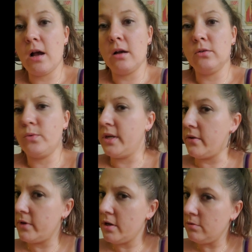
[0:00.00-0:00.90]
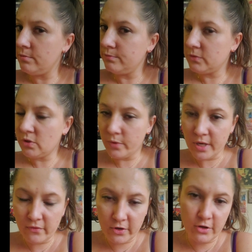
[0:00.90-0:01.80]
we never know. We
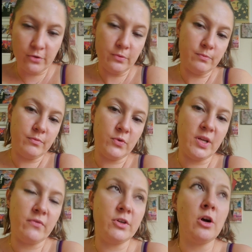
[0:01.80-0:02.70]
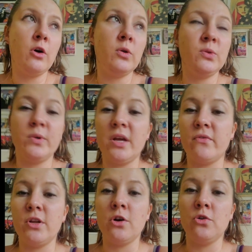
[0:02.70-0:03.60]
never know. We never know, and we
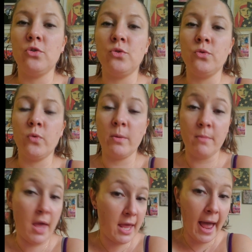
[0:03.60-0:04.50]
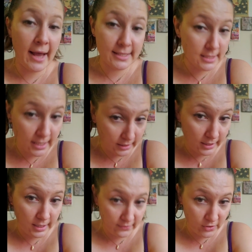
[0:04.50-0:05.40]
never know who we may
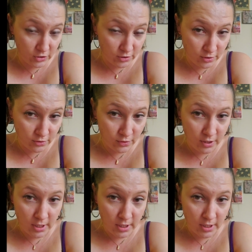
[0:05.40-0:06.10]
accidentally give it to,